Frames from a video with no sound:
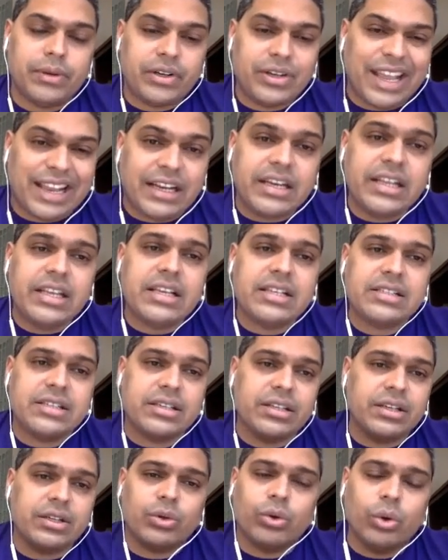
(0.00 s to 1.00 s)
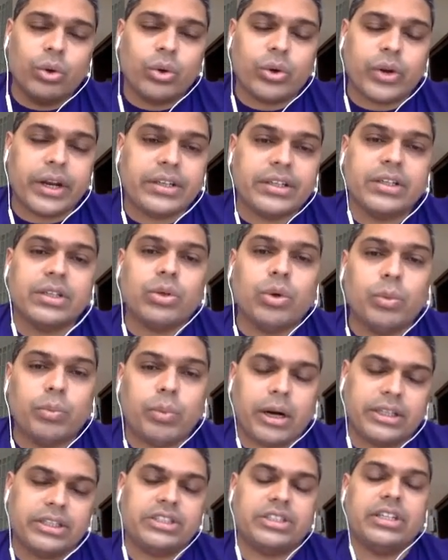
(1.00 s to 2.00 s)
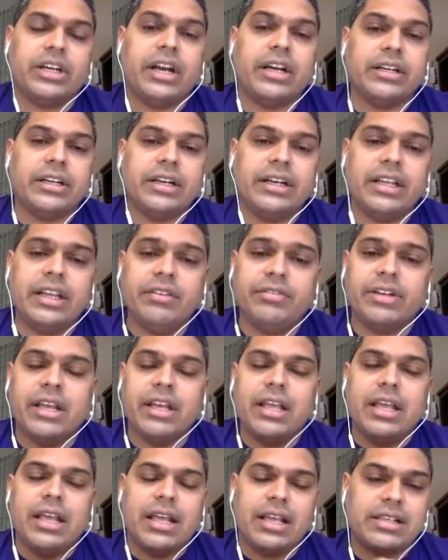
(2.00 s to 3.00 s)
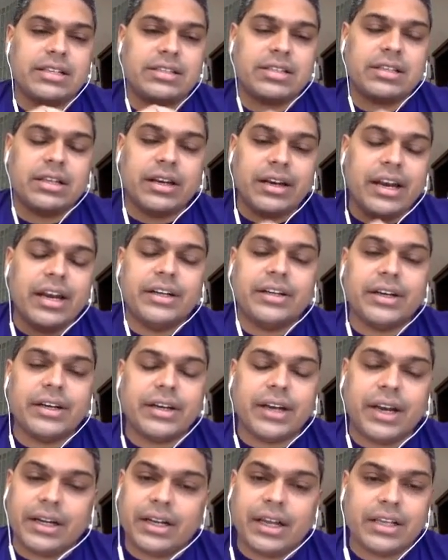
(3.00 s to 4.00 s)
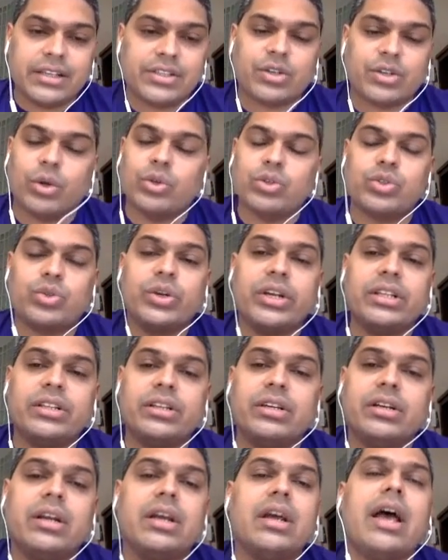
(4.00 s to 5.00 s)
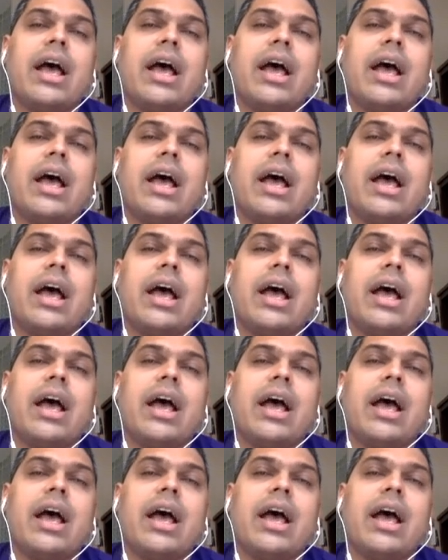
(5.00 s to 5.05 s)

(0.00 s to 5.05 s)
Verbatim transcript: techniques here—co-located, co-partitioned, interleaved is related data is close together.